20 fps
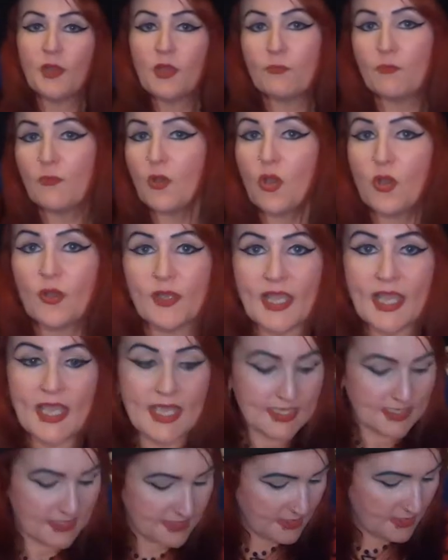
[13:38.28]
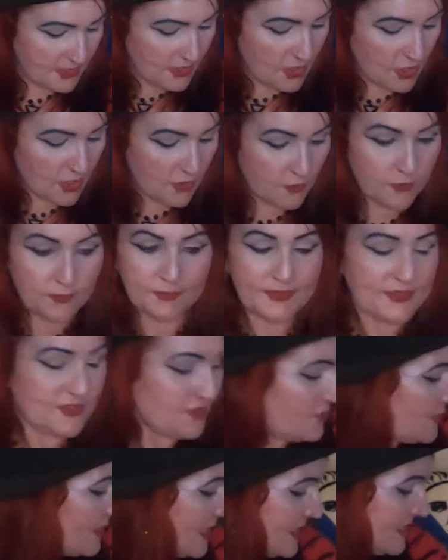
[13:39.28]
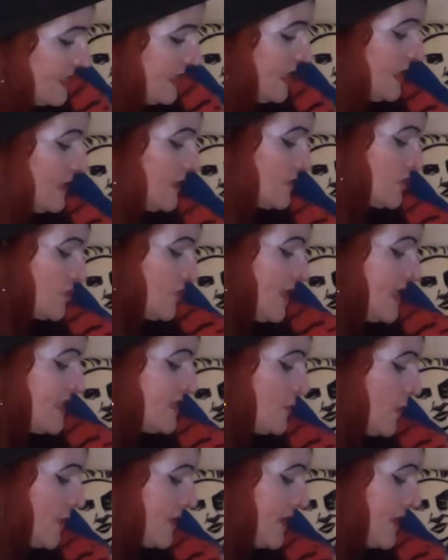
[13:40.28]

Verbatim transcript: bought more, guys. You know, it's crazy. It's crazy